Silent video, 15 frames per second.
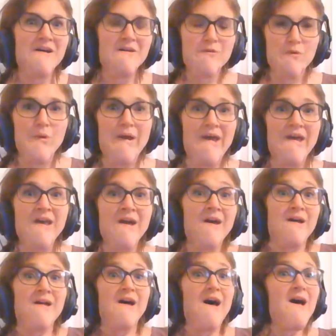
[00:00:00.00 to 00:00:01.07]
way
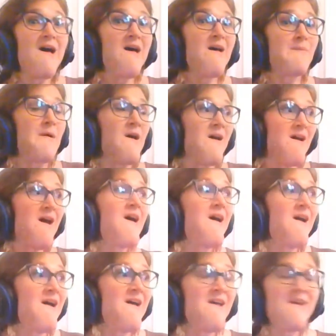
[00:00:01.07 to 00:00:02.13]
up
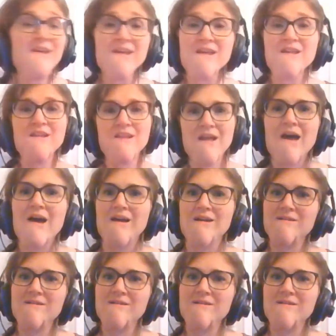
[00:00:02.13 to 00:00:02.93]
high. Yeah.